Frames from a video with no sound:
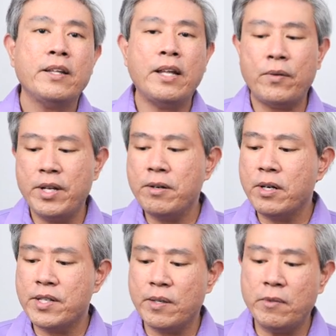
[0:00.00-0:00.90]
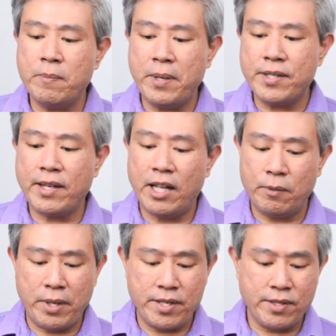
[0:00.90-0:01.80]
Now here are some of the best
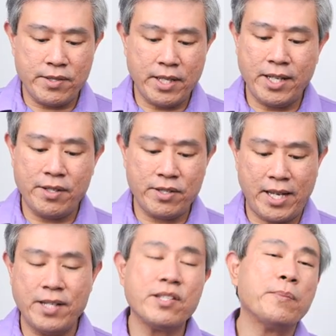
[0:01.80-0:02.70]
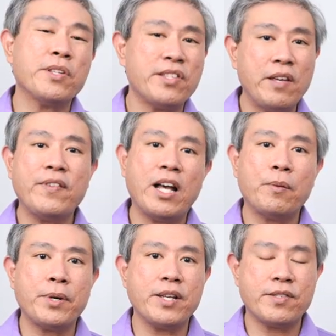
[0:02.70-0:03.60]
calibration settings and some of the safe
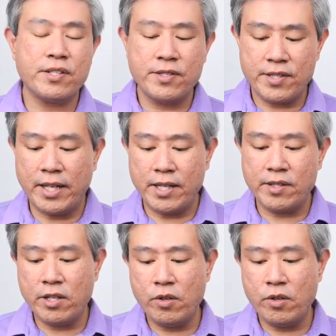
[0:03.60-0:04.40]
calibration settings that